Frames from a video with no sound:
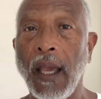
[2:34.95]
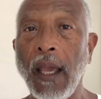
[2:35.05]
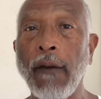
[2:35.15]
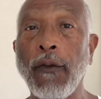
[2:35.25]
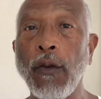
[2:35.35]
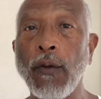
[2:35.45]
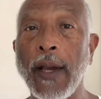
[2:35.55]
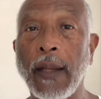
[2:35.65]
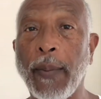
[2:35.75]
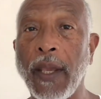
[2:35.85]
if you
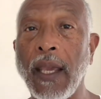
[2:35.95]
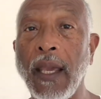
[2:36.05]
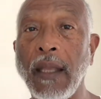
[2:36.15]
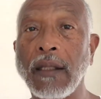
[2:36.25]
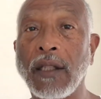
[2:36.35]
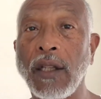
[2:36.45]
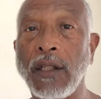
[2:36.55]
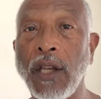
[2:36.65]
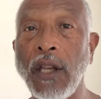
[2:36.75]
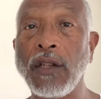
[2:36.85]
run up against
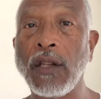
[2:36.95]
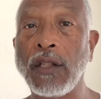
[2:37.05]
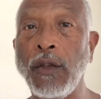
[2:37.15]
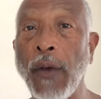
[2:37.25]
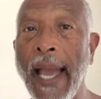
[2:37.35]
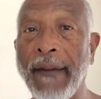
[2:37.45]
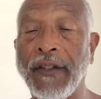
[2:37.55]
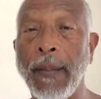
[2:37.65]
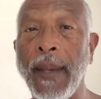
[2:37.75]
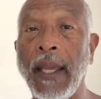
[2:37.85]
changes you have
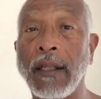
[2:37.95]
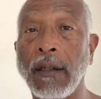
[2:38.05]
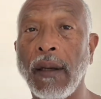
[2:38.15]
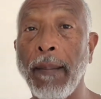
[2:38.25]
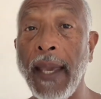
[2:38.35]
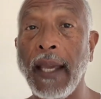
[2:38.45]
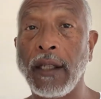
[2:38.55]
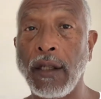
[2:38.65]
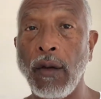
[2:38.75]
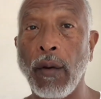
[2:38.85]
to make
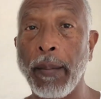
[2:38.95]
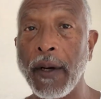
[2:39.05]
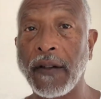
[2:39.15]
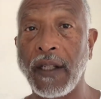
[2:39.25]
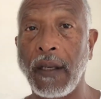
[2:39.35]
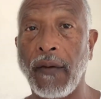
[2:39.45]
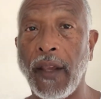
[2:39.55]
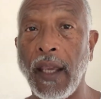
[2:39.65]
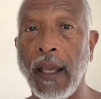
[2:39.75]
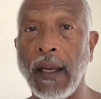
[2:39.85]
to your birth
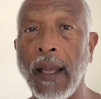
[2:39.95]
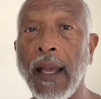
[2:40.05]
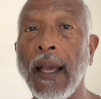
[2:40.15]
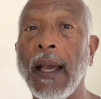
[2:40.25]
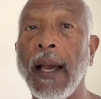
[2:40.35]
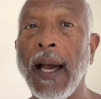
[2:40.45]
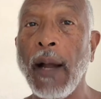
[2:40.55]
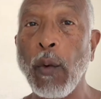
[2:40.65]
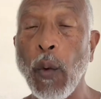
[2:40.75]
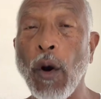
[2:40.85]
certificate, I
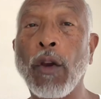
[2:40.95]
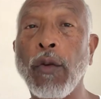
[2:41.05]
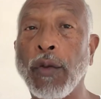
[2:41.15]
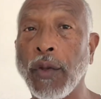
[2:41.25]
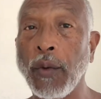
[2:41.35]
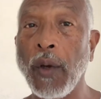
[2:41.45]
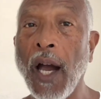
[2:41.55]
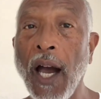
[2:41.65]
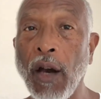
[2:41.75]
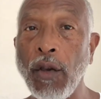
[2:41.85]
will walk you through
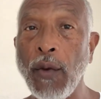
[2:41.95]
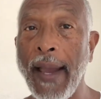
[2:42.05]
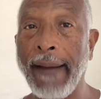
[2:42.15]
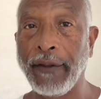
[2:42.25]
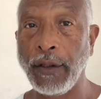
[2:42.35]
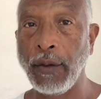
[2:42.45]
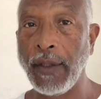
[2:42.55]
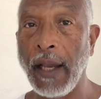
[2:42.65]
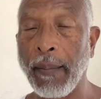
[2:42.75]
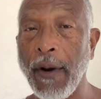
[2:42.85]
how you have to do
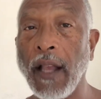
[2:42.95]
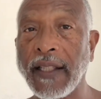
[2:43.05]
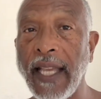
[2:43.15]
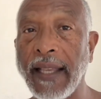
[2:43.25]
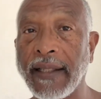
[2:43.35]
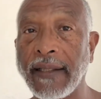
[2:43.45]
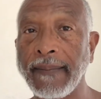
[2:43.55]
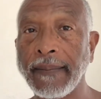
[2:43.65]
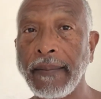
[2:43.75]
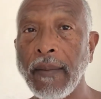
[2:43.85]
that process.
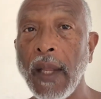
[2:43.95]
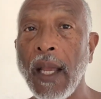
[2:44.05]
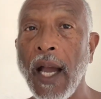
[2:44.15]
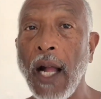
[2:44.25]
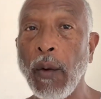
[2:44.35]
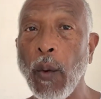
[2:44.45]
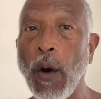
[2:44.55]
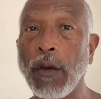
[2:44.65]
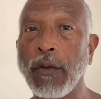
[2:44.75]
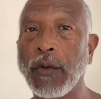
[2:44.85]
I will
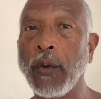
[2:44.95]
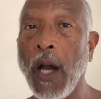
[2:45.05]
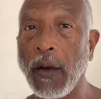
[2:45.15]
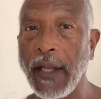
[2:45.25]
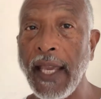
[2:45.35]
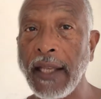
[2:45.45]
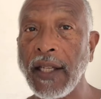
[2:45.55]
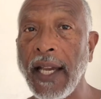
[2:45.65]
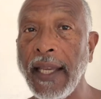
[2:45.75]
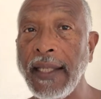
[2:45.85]
walk you through how to get
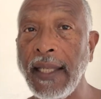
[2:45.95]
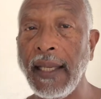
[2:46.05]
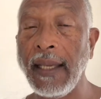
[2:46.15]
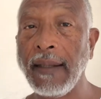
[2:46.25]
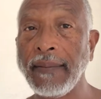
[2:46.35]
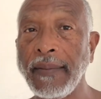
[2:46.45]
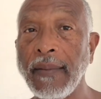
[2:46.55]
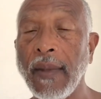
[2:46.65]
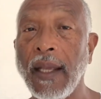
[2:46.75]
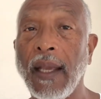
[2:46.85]
your ID,
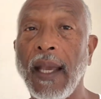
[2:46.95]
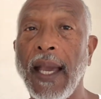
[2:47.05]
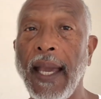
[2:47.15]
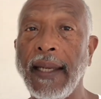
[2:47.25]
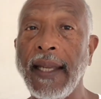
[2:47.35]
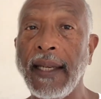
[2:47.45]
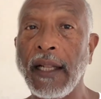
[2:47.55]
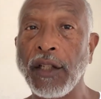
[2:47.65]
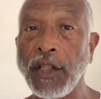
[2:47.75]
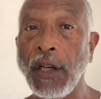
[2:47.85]
and then
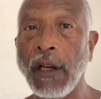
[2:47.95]
I'll share